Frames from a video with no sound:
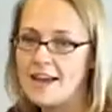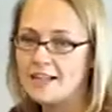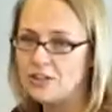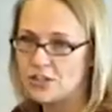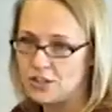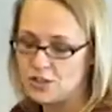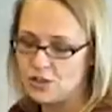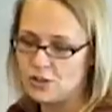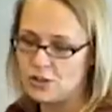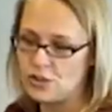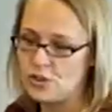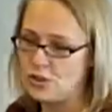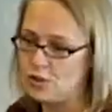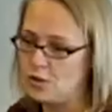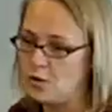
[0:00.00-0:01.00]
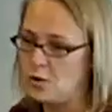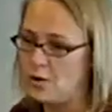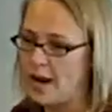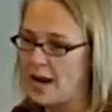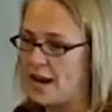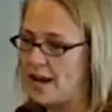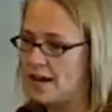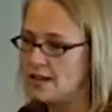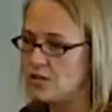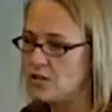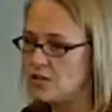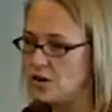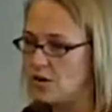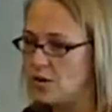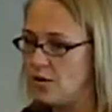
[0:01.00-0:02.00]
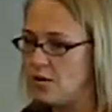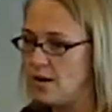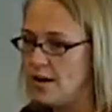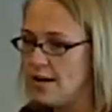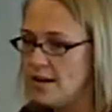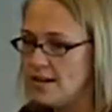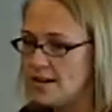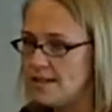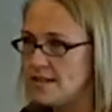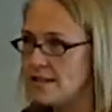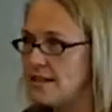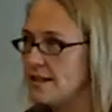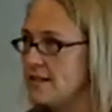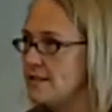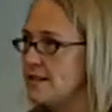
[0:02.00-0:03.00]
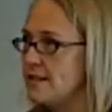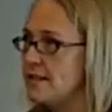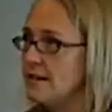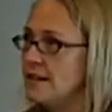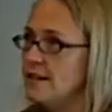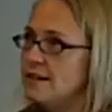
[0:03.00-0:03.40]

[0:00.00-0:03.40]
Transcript: had just turned 2, and so since